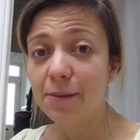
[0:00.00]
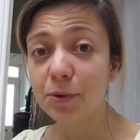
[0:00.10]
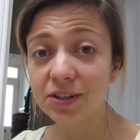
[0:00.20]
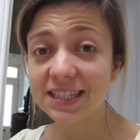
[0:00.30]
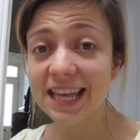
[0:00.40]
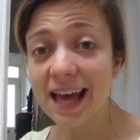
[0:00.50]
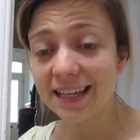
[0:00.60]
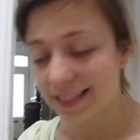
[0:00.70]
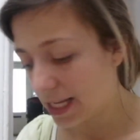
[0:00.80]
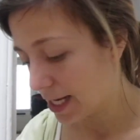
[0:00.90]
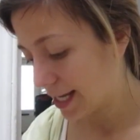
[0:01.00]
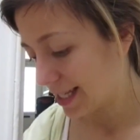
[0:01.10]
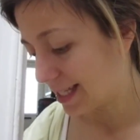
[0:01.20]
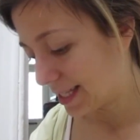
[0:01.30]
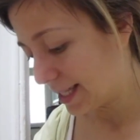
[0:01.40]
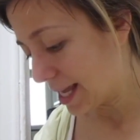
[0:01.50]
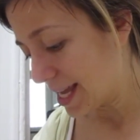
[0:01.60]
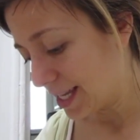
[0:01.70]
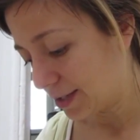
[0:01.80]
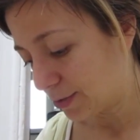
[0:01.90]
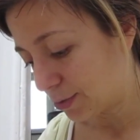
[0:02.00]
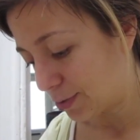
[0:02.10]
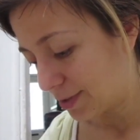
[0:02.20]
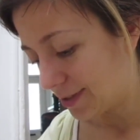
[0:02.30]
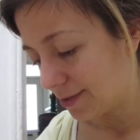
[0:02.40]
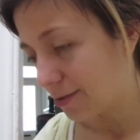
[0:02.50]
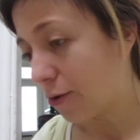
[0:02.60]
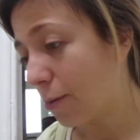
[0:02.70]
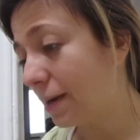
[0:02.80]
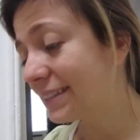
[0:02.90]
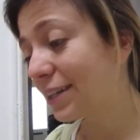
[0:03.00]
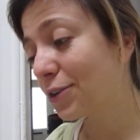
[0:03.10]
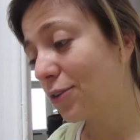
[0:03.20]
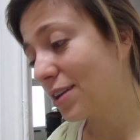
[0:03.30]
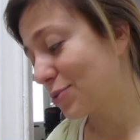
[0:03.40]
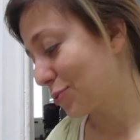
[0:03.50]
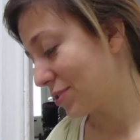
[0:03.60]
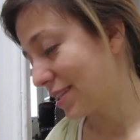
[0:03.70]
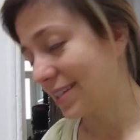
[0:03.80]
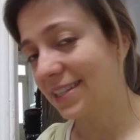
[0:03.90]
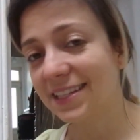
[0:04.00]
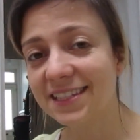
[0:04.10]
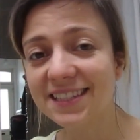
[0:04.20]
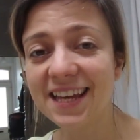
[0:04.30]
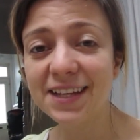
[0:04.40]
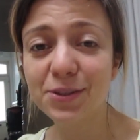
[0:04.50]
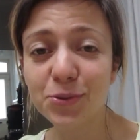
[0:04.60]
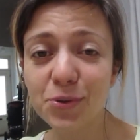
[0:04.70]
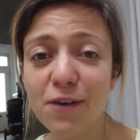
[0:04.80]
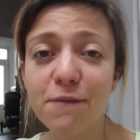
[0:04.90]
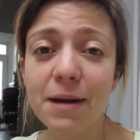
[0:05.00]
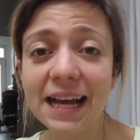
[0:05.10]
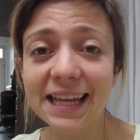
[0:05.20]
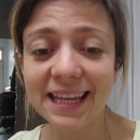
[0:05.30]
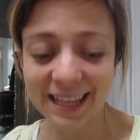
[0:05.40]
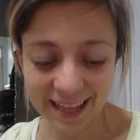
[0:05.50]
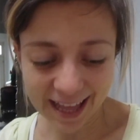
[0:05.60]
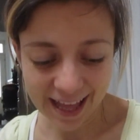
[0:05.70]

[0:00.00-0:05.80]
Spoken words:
Buenos días. It is day. Oh, Mateo, no la asustes. It is day two of Maggie.